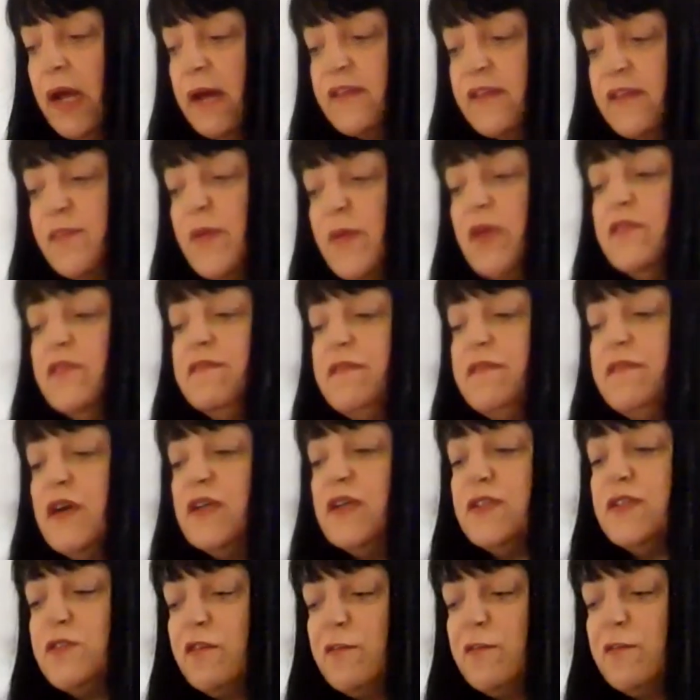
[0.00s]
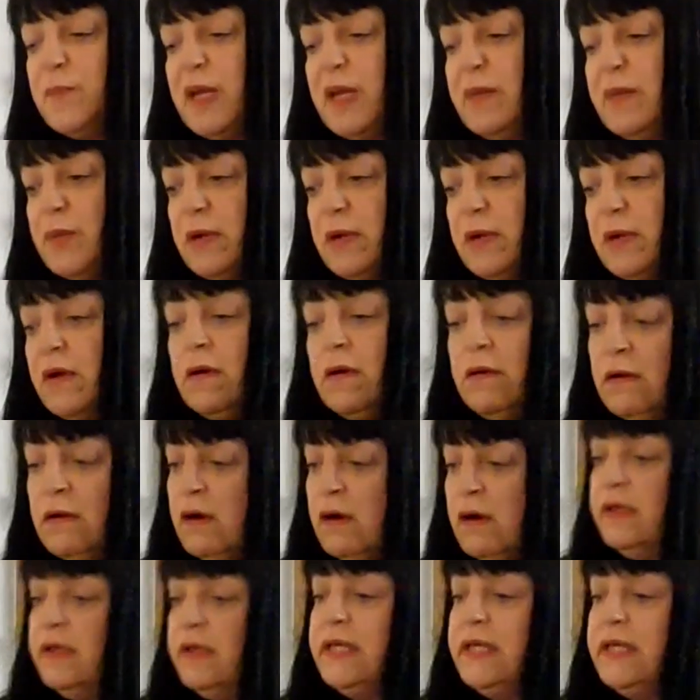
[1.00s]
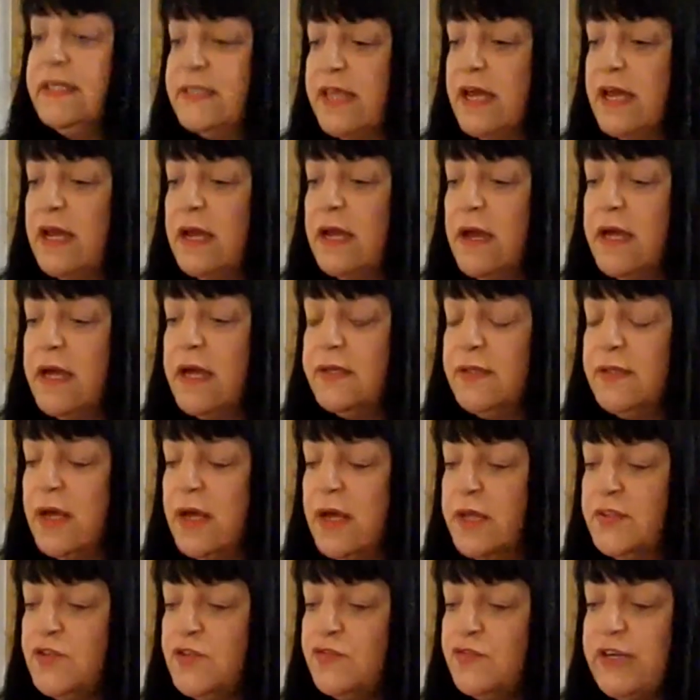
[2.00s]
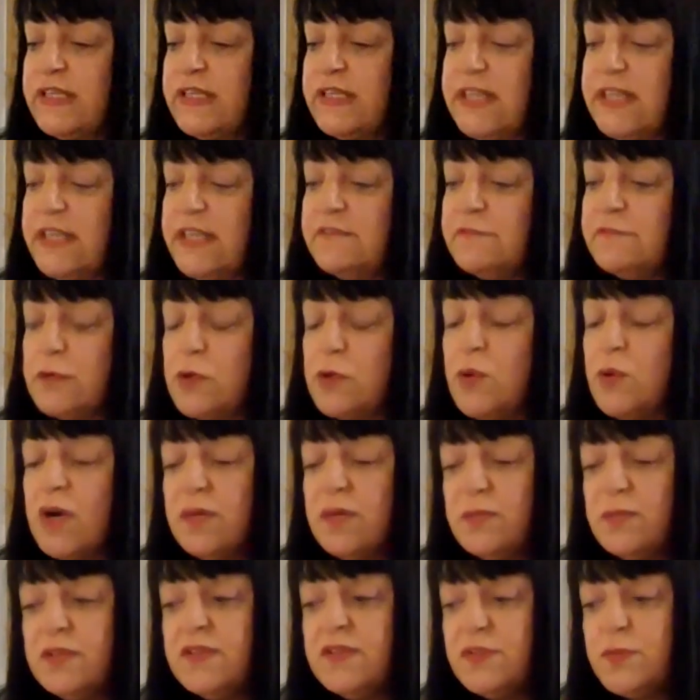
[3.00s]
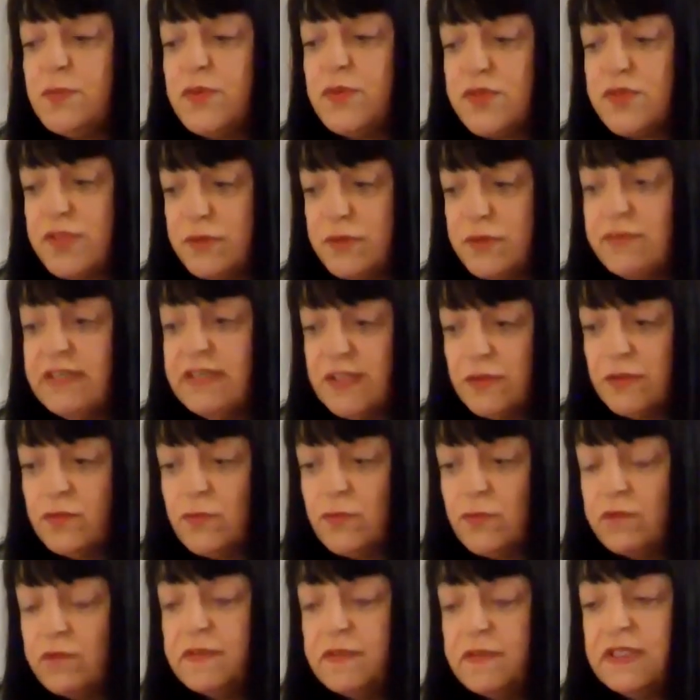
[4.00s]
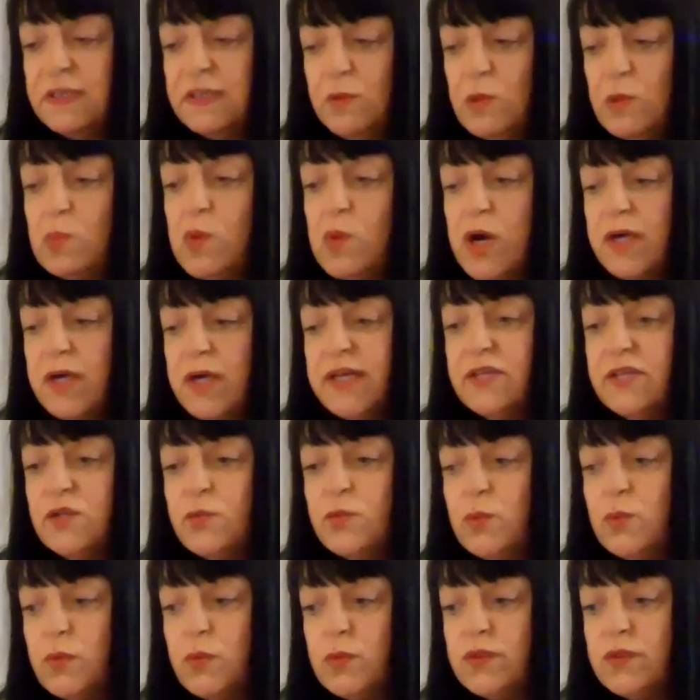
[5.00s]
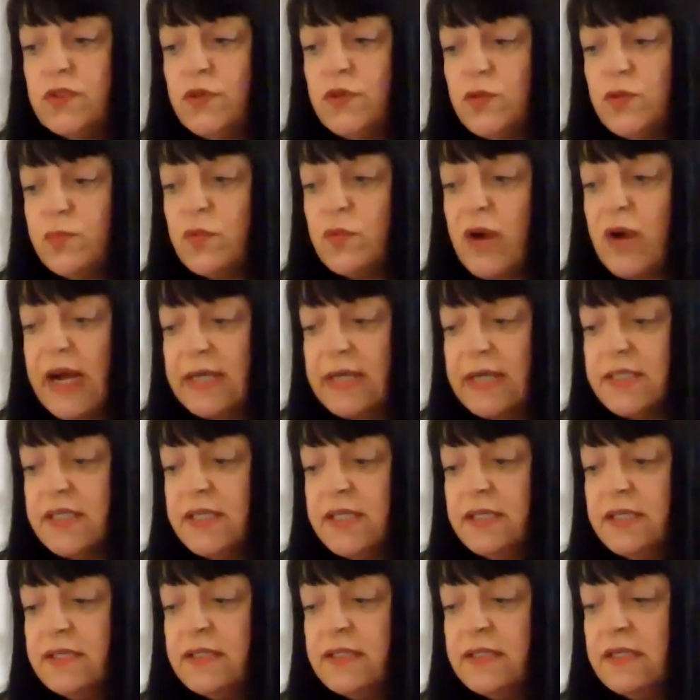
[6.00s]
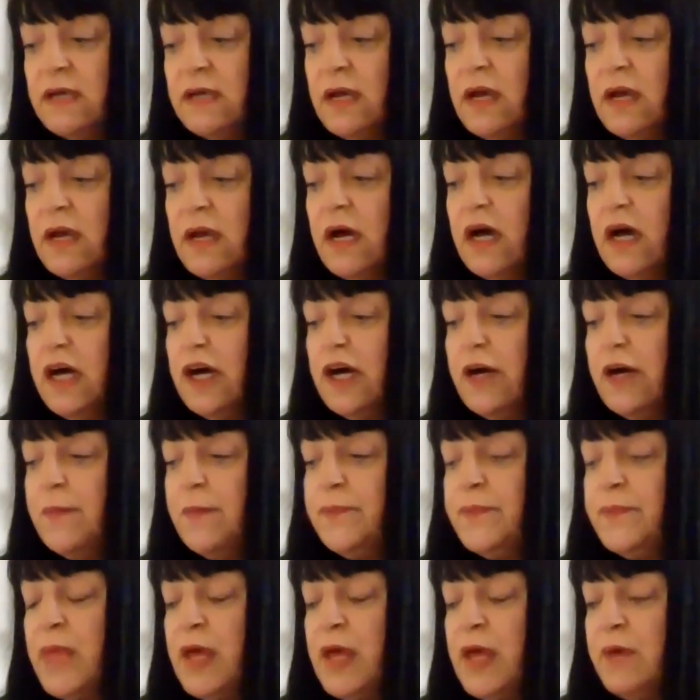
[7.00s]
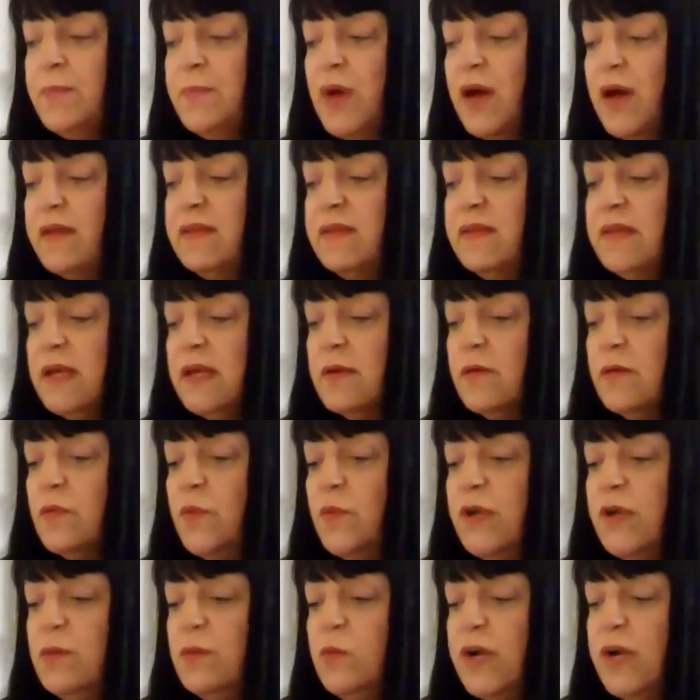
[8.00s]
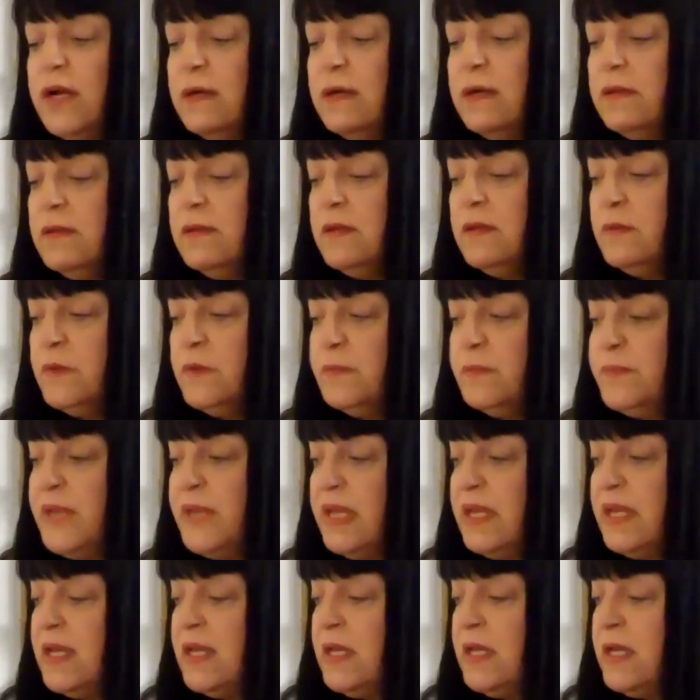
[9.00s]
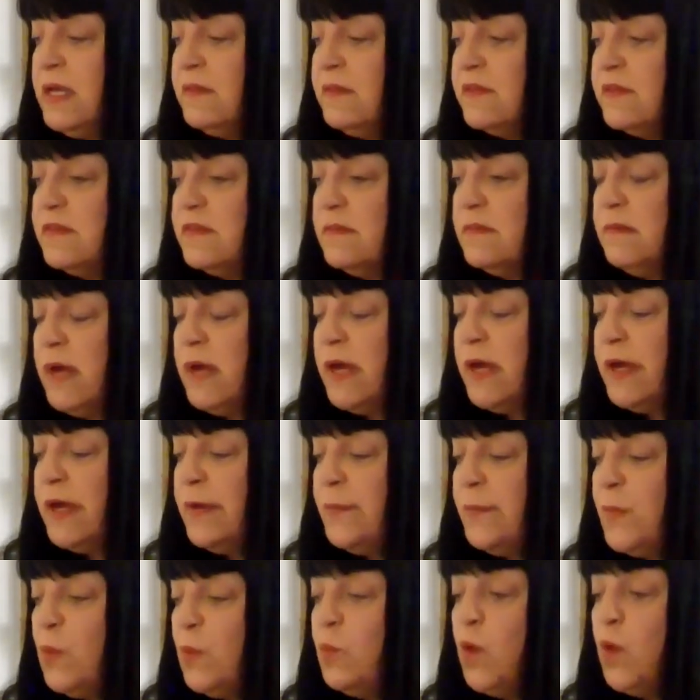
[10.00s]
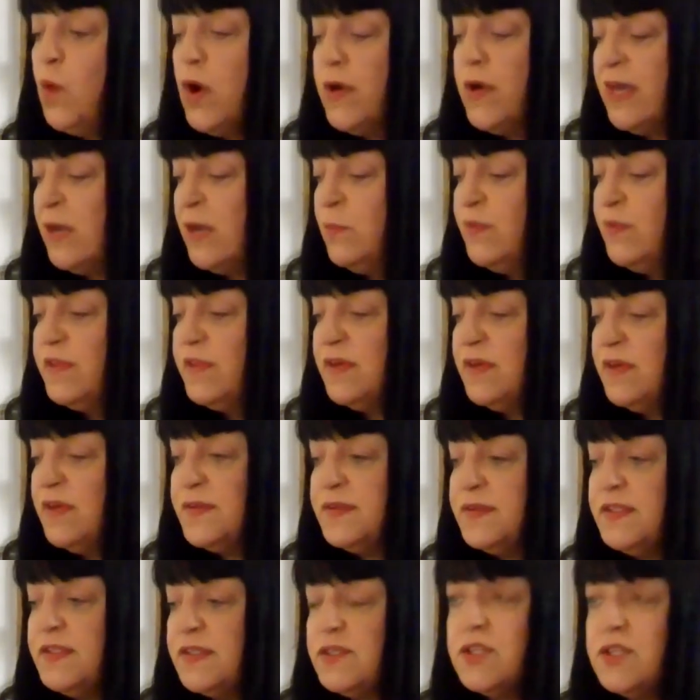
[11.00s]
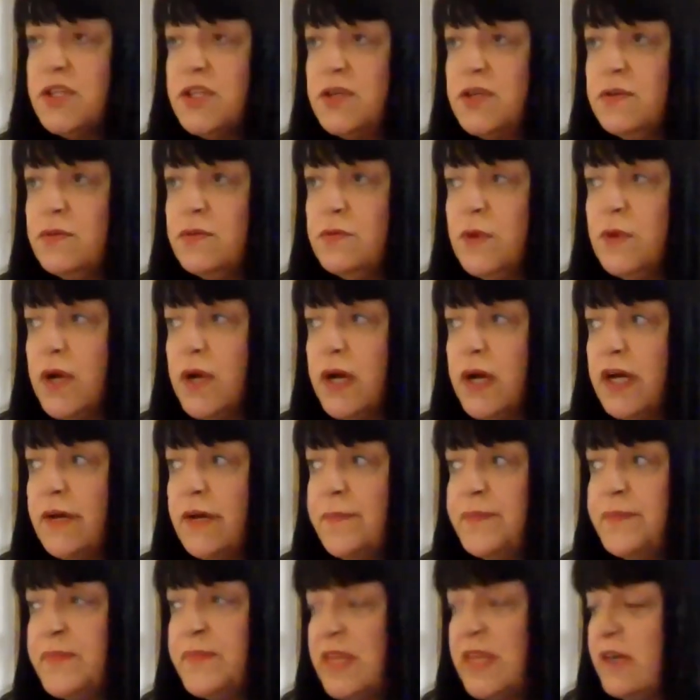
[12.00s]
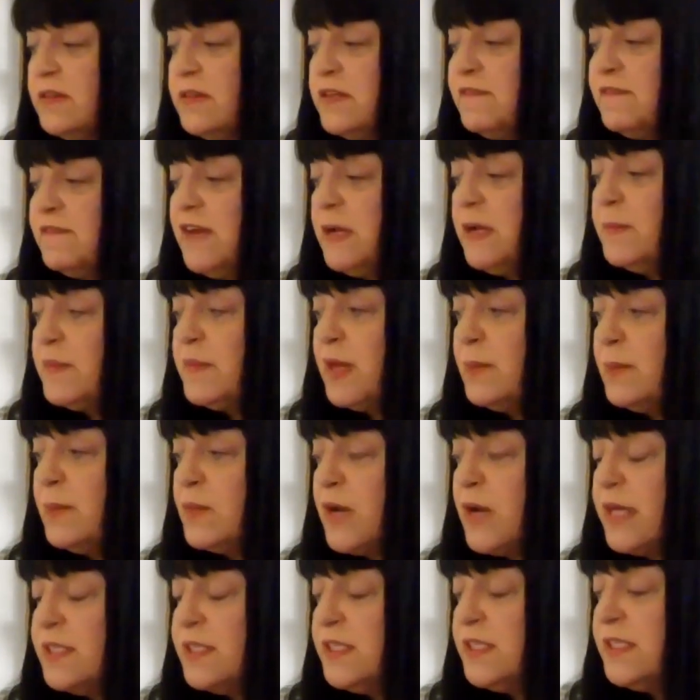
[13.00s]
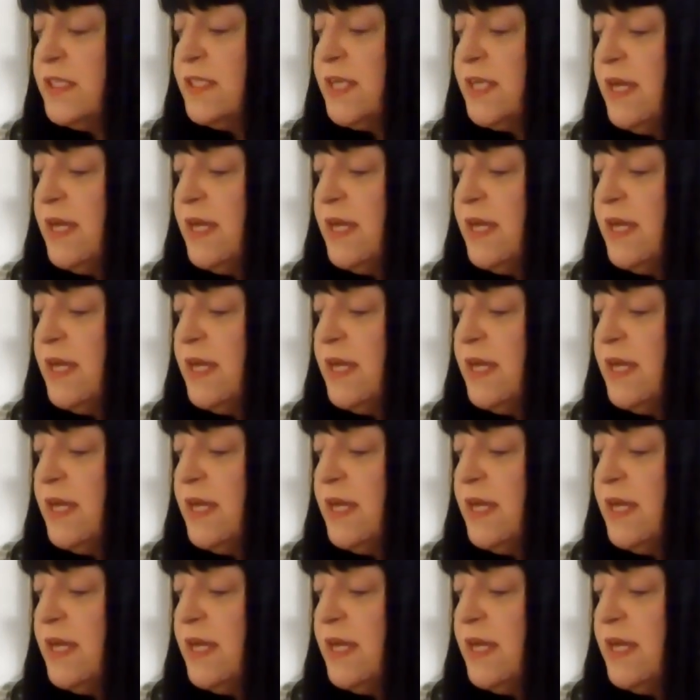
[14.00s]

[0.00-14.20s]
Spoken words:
suppose first off, people are, is there a strict set of requirements, which there isn't. Obviously, we're working towards good practice. But I think we will be working with others to develop that practice